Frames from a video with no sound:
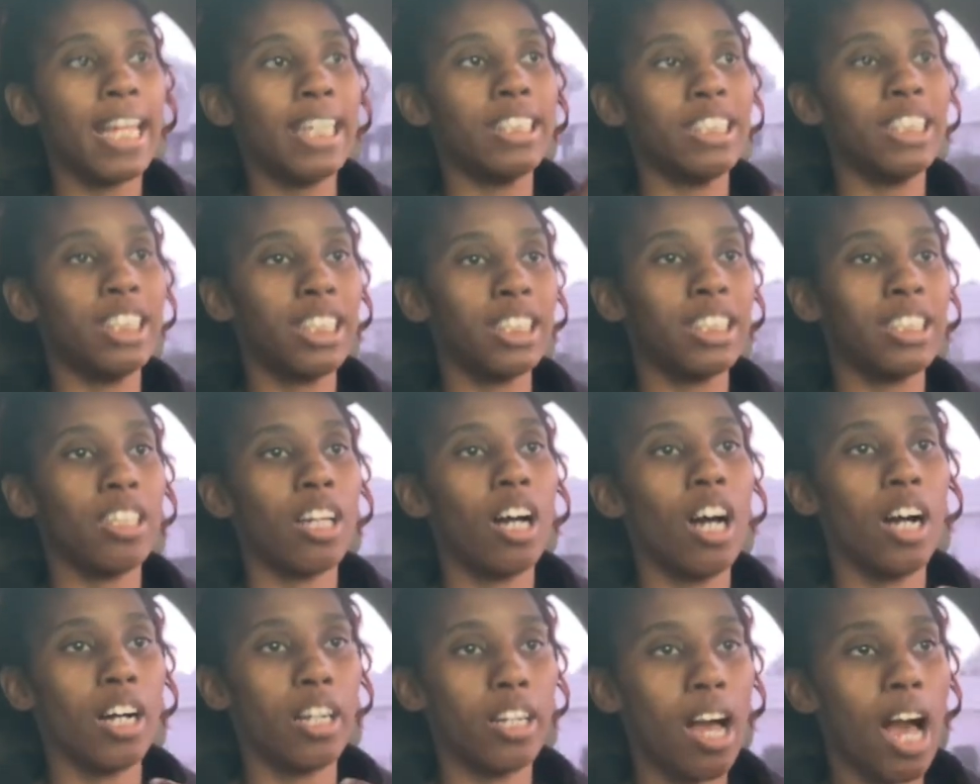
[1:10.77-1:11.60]
It's just
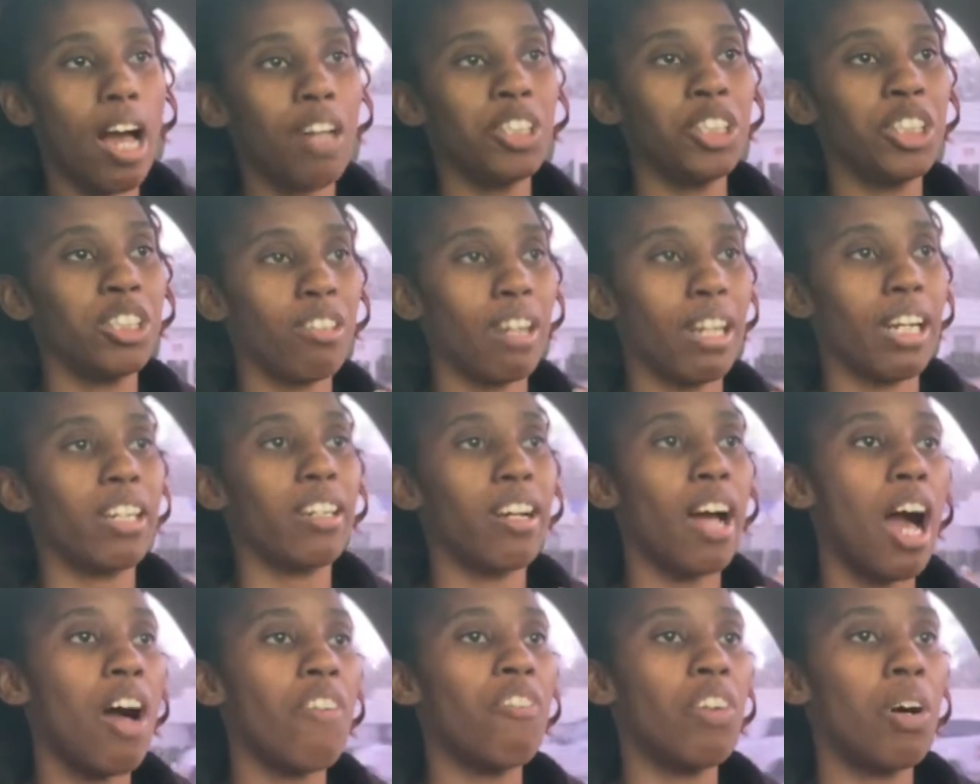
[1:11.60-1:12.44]
a cough. She's trying to
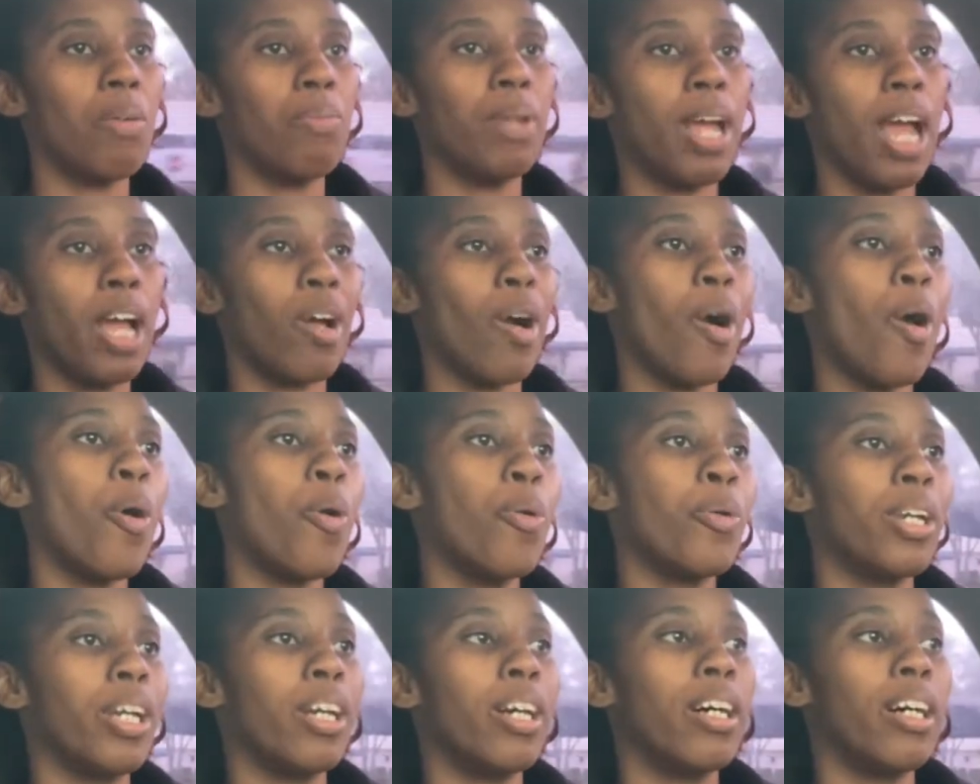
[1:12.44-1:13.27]
cough up that
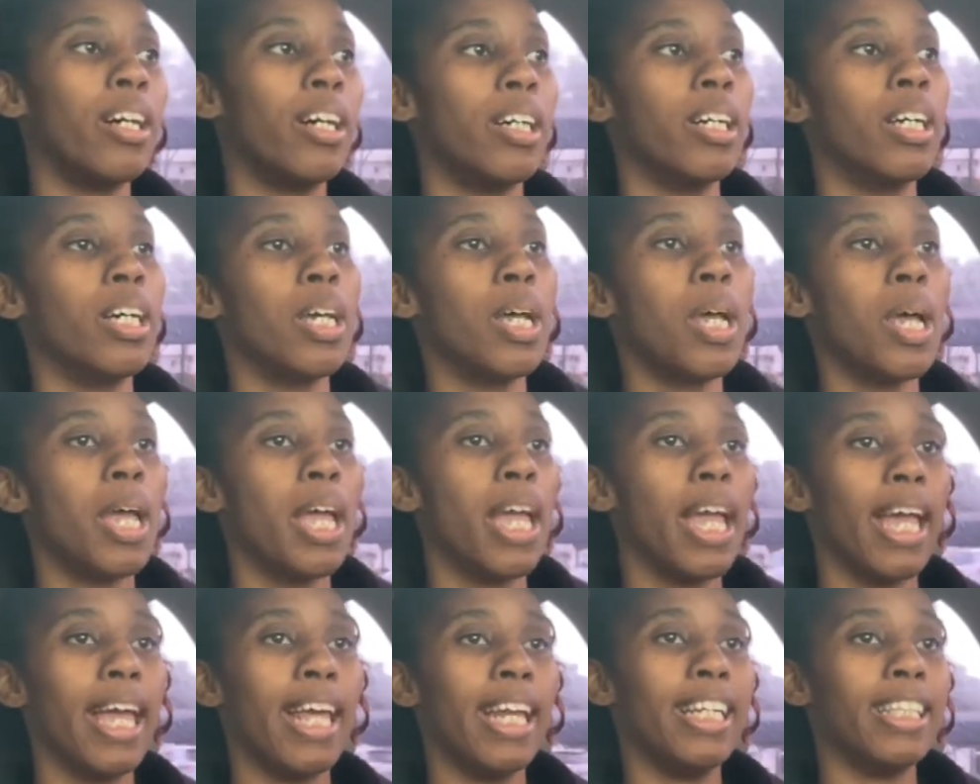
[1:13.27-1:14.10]
cold in
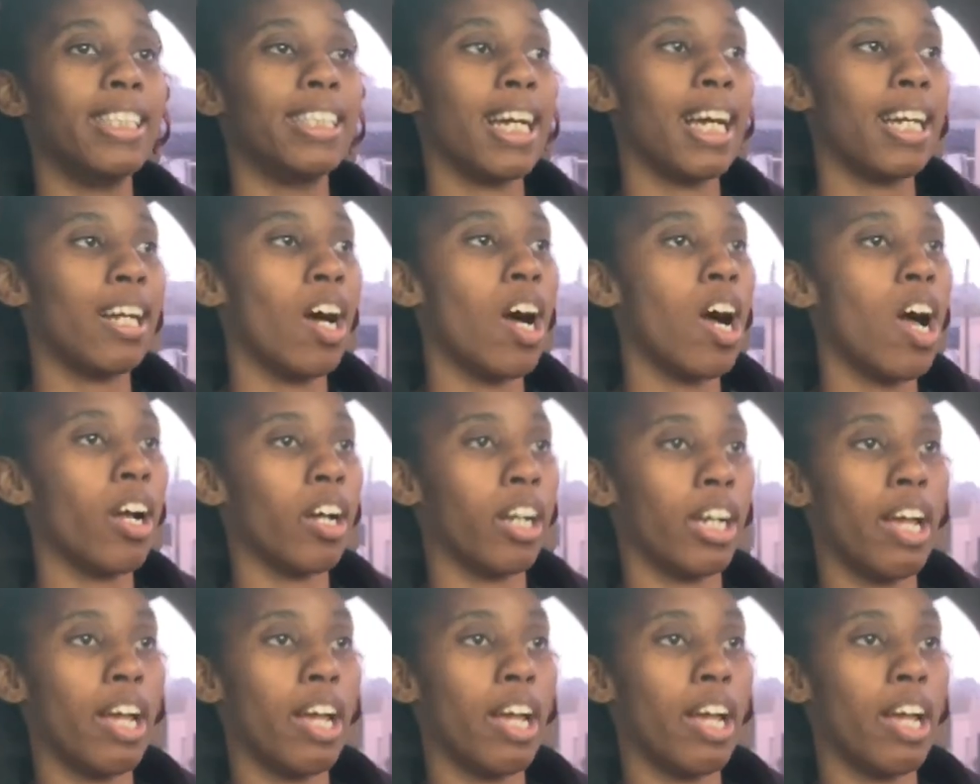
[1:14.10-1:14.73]
her, and it's kind of hard.